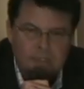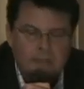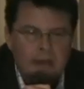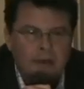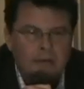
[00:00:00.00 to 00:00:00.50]
was
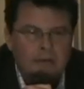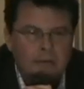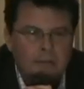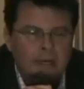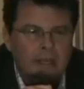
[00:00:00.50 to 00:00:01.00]

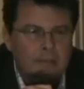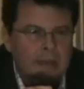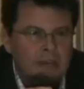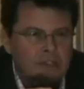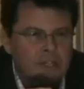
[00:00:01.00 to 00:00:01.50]
about, but I
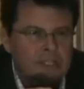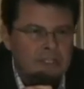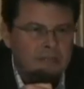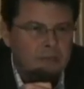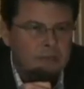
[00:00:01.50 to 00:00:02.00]
imagine they
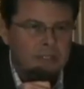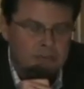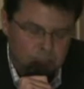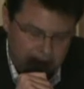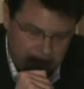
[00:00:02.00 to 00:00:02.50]
differ pretty
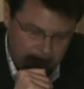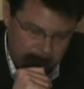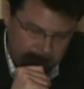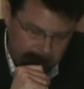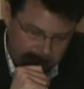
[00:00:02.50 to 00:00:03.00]

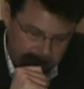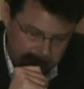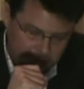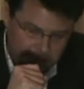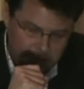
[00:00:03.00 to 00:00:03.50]
dramatically
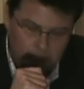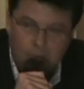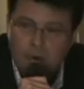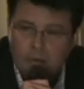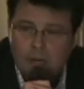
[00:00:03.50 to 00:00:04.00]
from
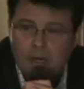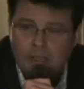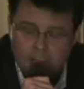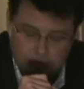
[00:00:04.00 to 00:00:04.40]
how Iranians